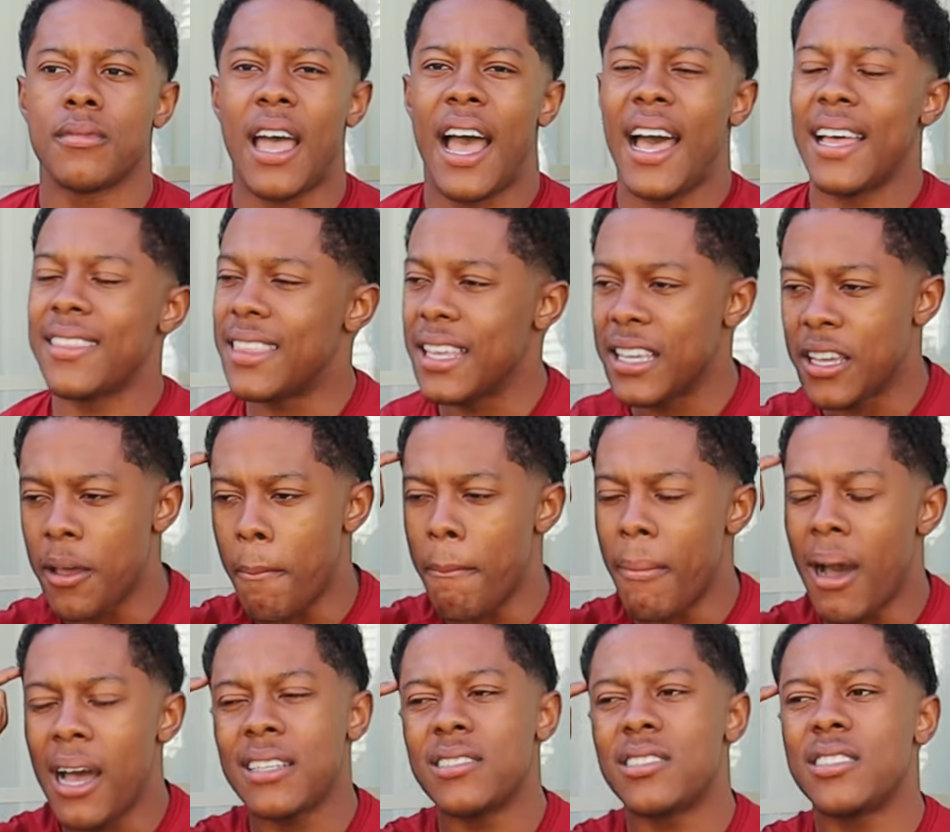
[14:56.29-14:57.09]
I think
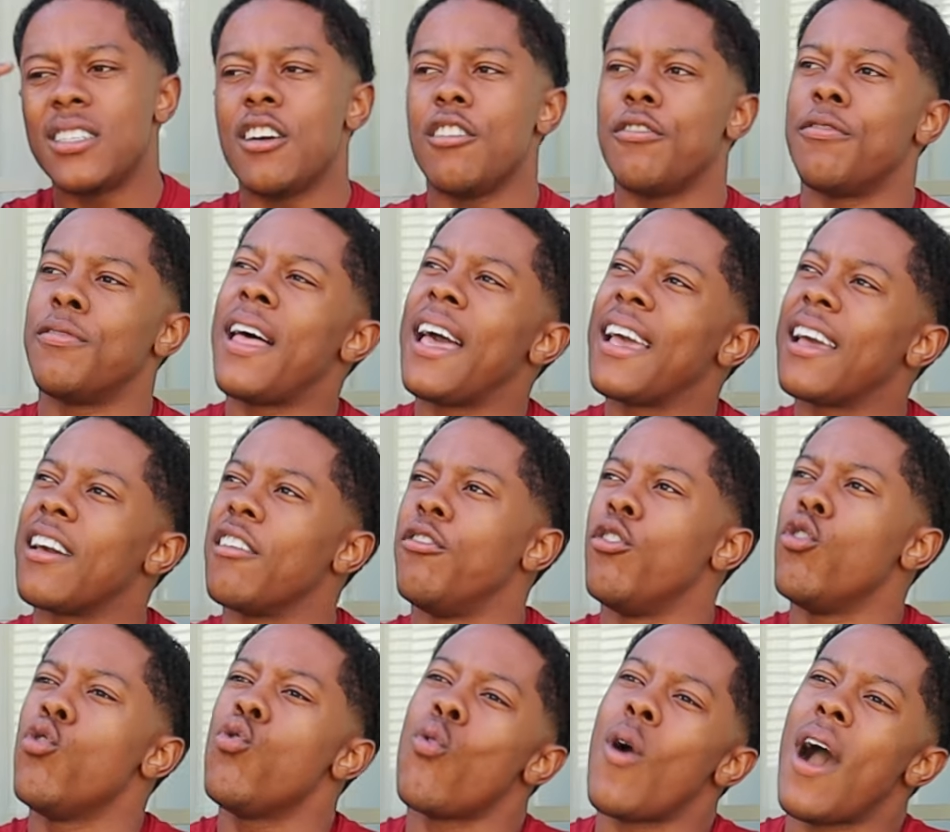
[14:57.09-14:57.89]
of myself like
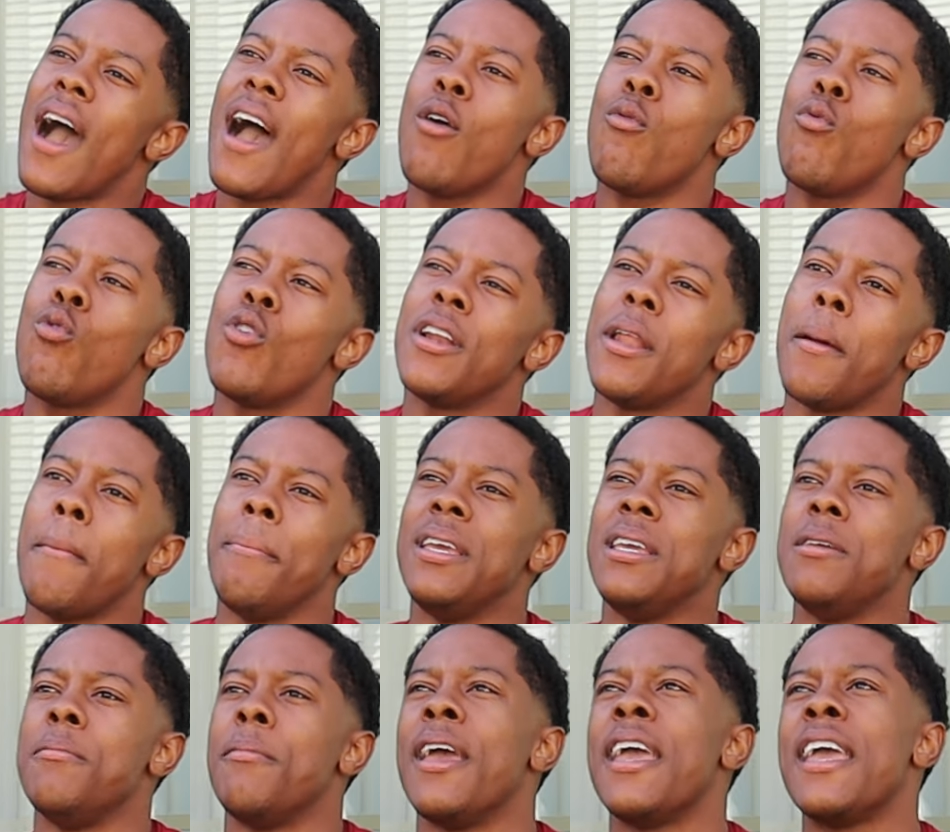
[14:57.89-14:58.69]
of who I want to
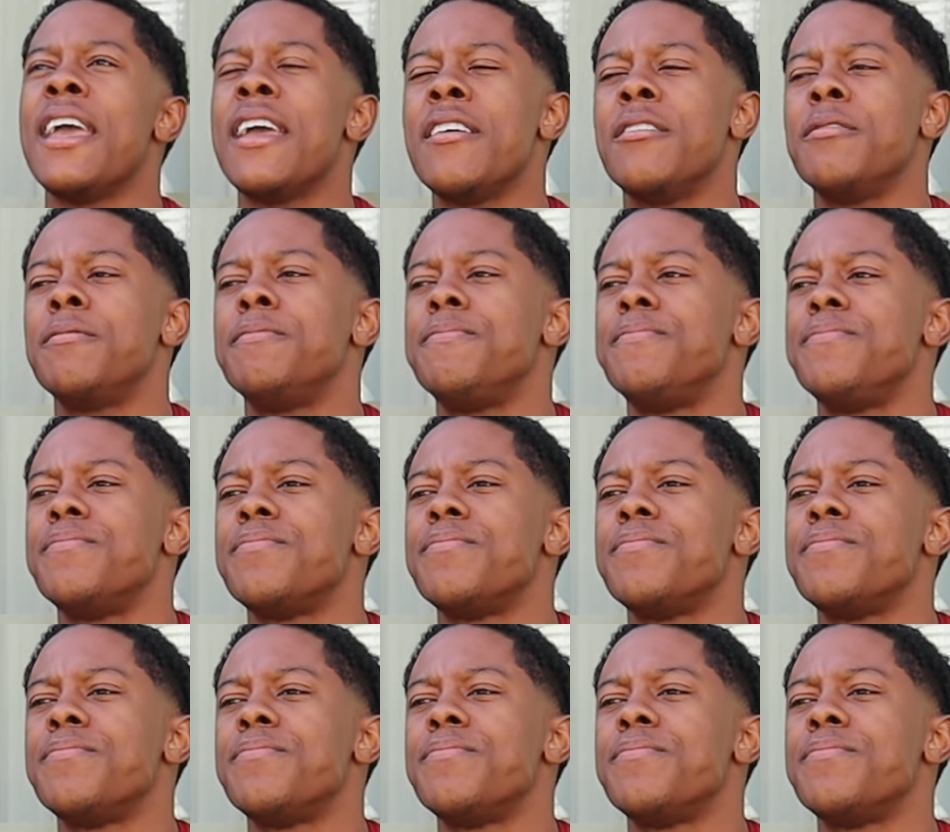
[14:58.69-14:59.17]
be, man.